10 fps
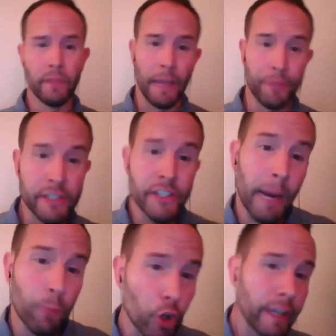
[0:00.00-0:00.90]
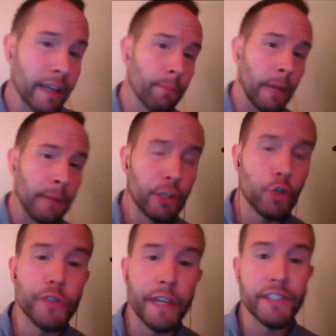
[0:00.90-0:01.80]
At this time, we're looking at maybe
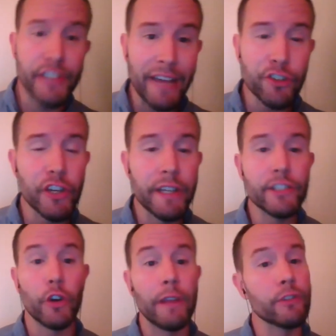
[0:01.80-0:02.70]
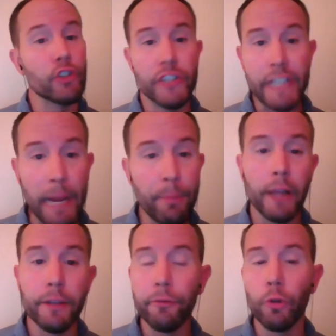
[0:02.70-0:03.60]
using stanchions or even just tape
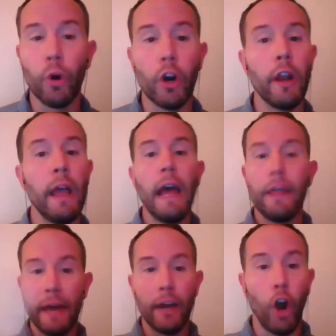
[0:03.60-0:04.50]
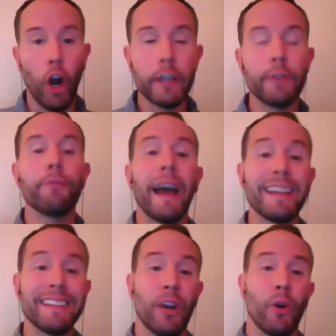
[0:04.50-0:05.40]
on the floor are
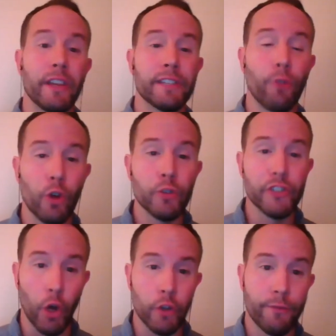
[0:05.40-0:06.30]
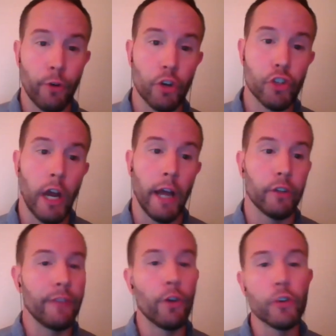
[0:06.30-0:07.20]
confined areas for those zones for your
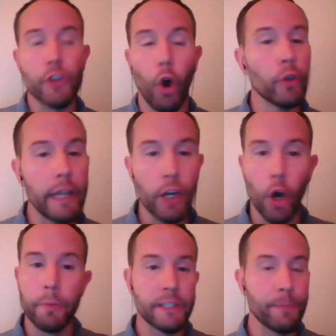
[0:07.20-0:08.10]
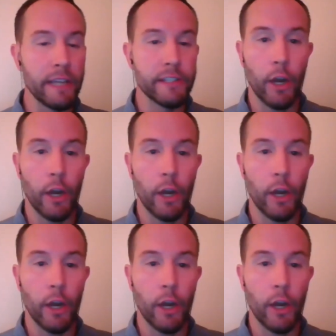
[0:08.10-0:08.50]
child. And those are only in open space